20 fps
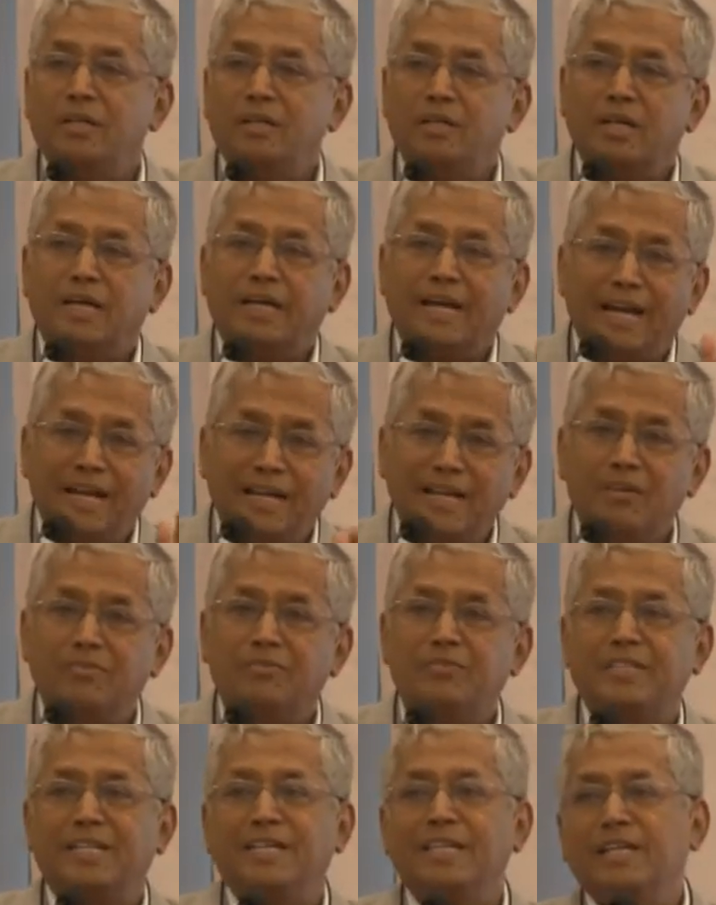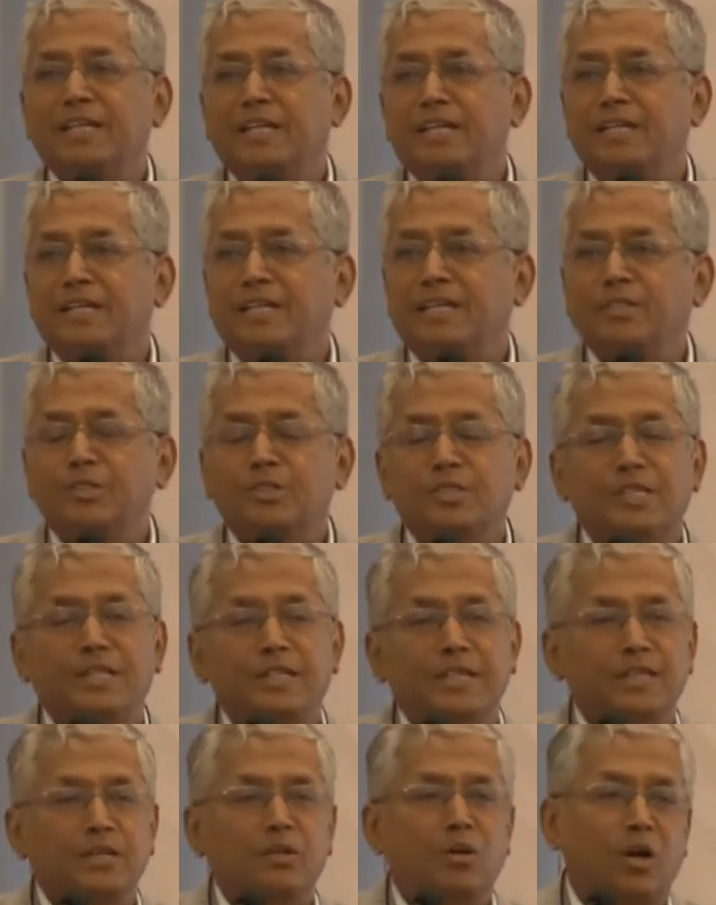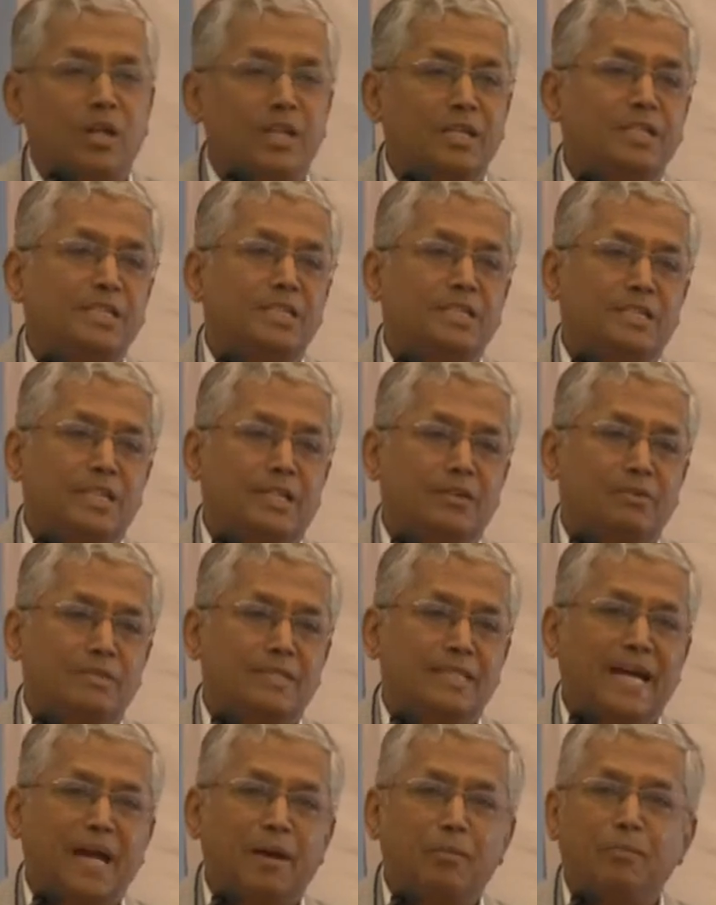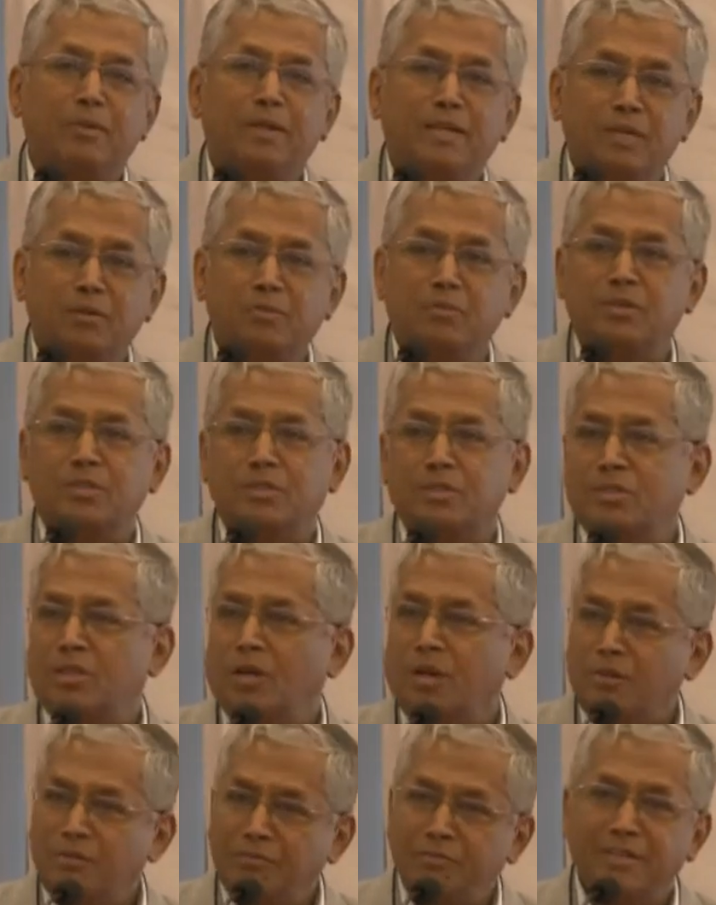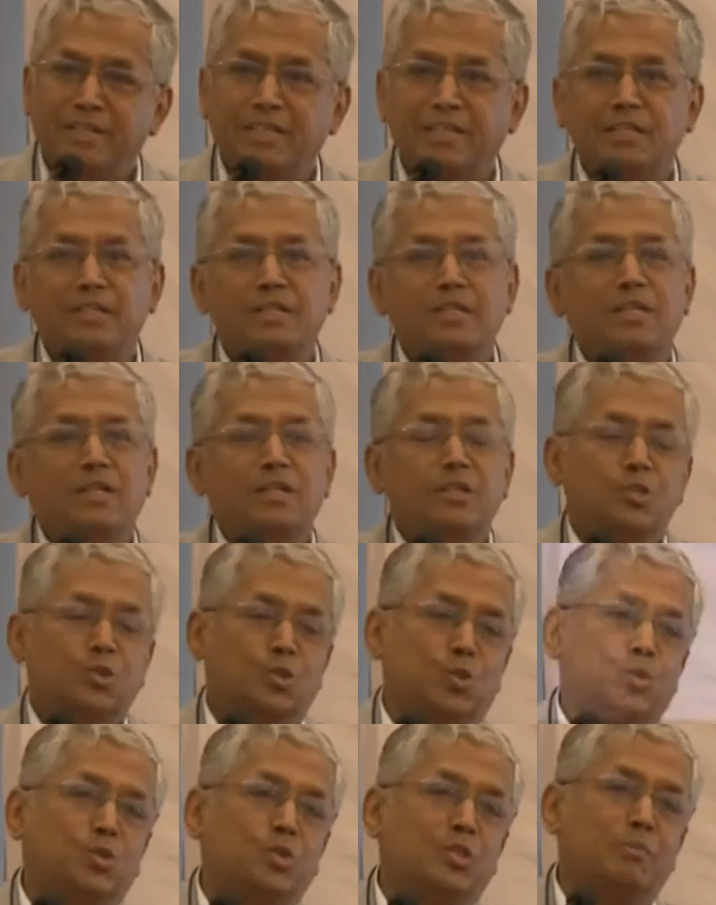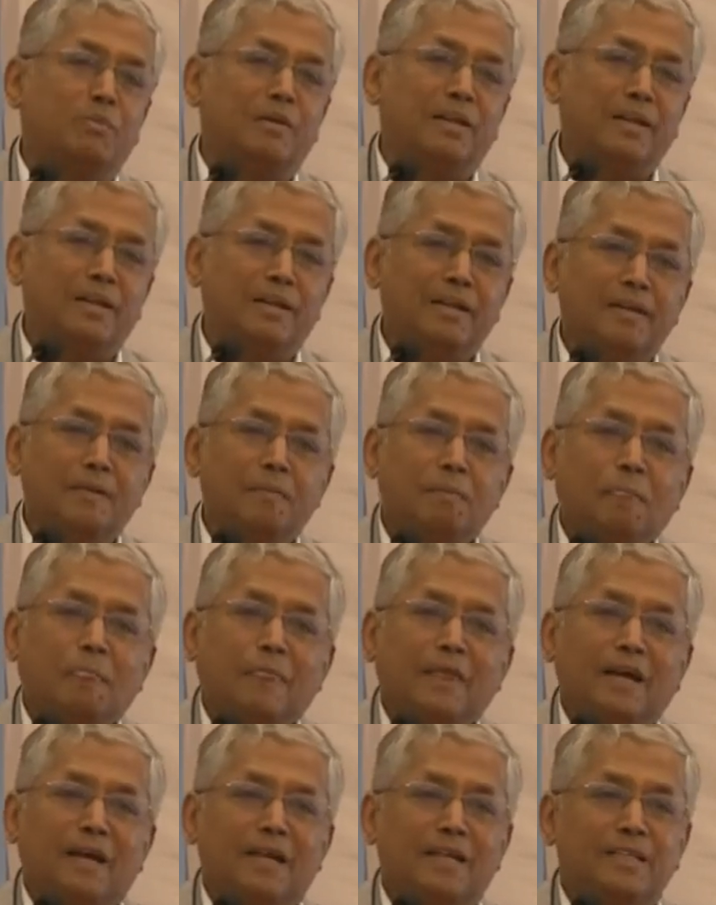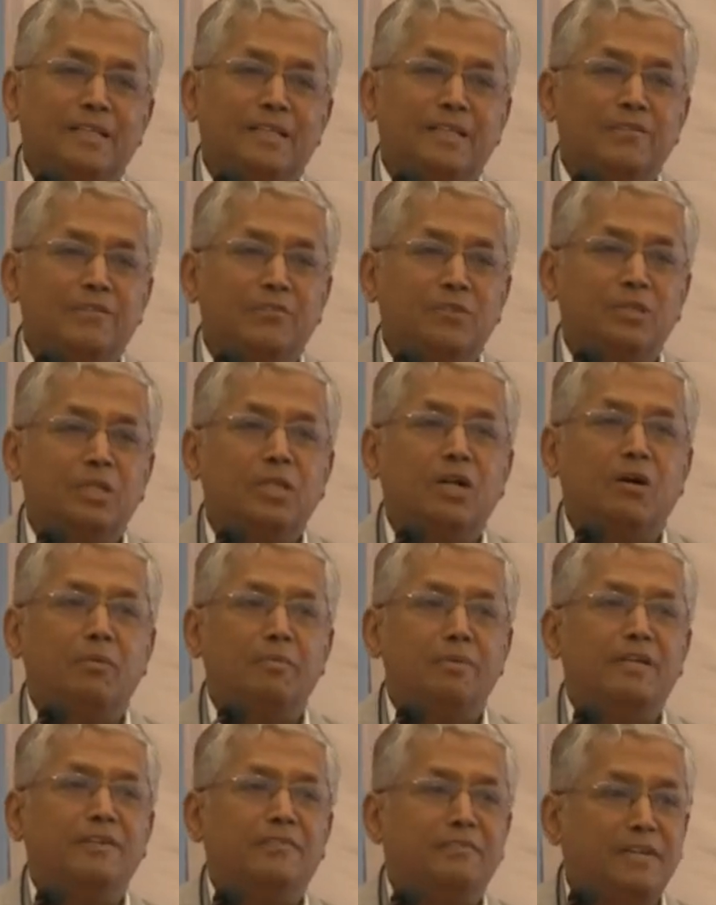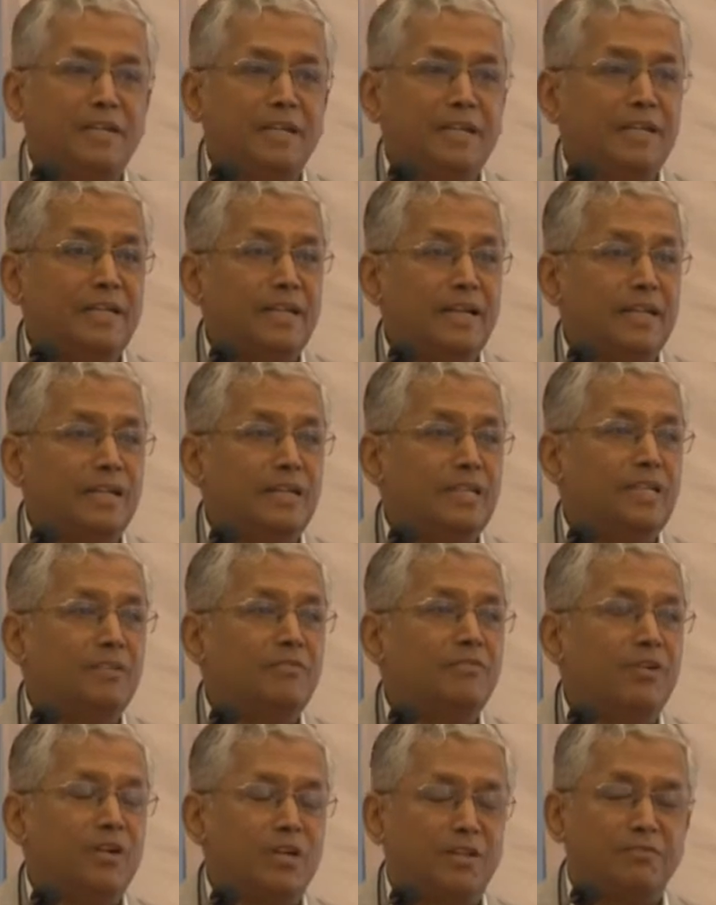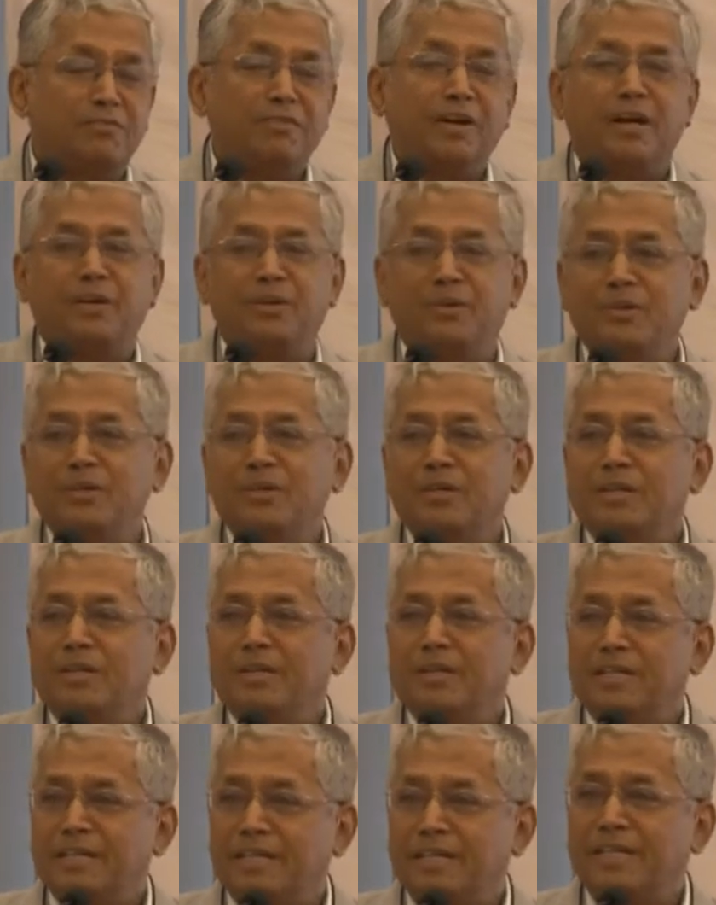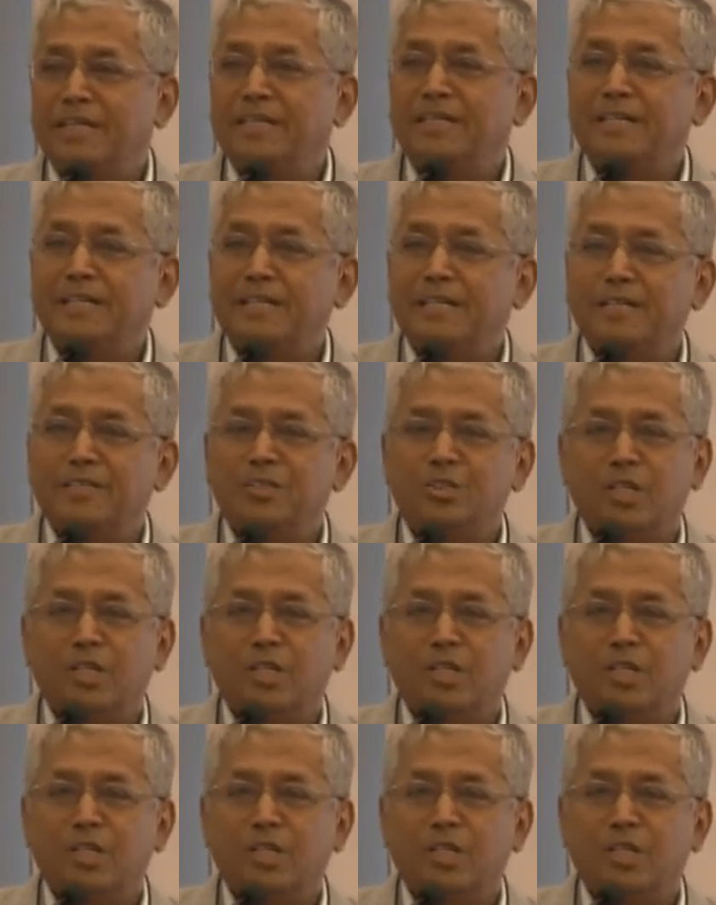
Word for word: the kind of training in engineering colleges that was happening was not very suitable and therefore the government of India in 1945 created